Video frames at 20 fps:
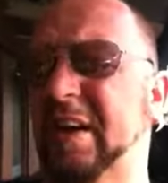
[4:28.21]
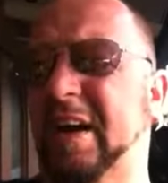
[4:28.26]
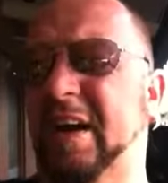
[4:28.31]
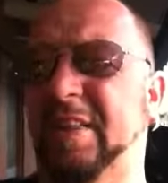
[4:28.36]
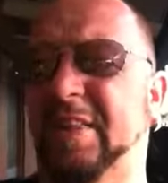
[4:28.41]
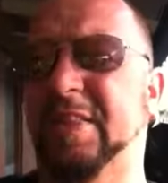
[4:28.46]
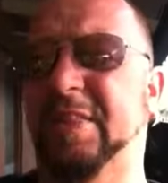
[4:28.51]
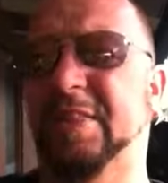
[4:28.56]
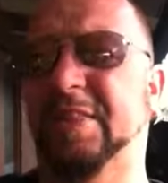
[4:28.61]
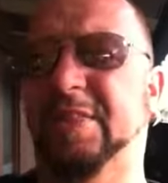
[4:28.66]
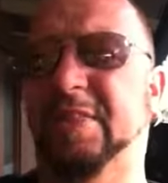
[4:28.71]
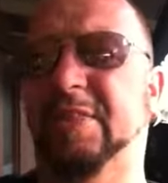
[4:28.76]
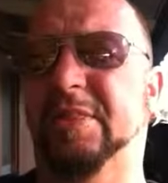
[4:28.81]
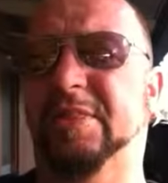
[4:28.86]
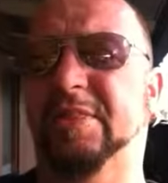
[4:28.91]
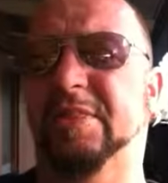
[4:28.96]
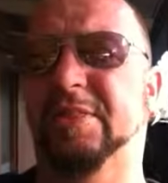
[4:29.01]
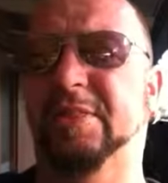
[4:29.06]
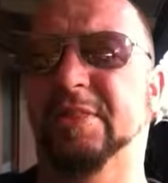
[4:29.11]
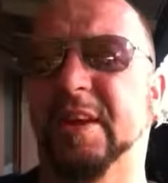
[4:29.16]
I
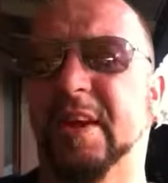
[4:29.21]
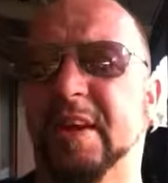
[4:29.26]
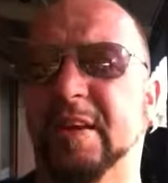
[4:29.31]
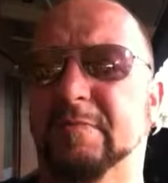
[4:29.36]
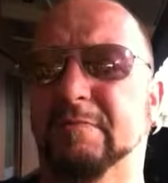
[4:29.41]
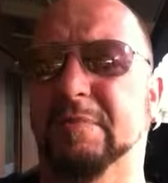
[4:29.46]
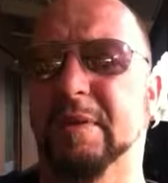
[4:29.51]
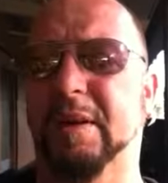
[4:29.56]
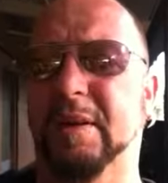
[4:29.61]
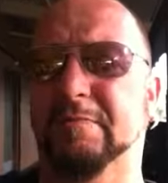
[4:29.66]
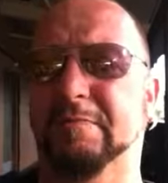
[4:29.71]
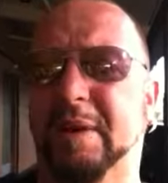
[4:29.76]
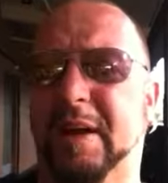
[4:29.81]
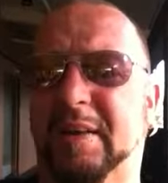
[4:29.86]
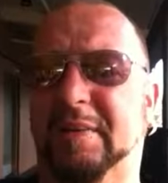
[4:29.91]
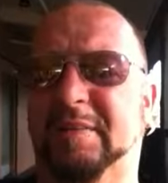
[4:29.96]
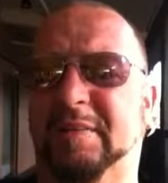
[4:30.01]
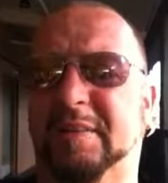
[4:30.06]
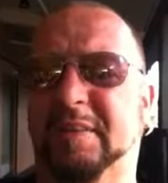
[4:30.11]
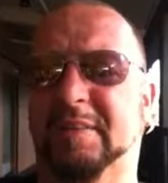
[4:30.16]
think being
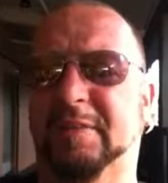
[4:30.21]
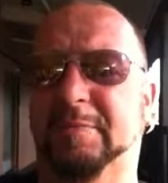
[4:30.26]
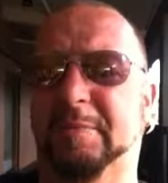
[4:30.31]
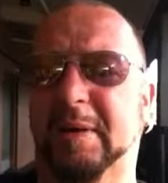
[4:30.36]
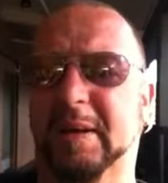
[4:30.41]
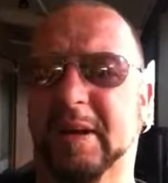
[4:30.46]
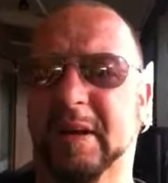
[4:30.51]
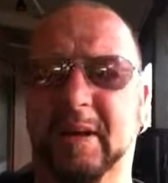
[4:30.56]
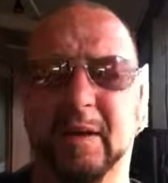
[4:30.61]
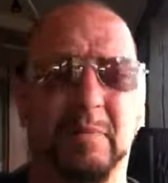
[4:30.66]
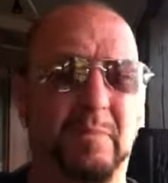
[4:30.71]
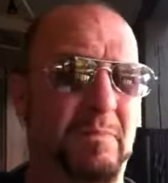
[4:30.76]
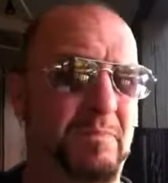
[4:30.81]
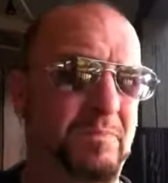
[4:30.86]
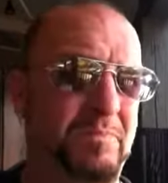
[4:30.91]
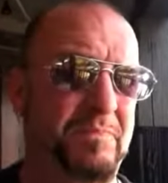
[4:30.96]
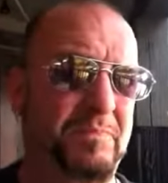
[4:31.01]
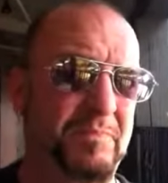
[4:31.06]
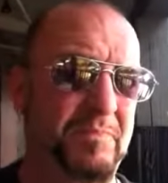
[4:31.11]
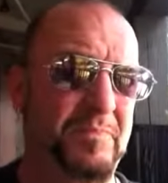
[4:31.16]
past 6 p.m.,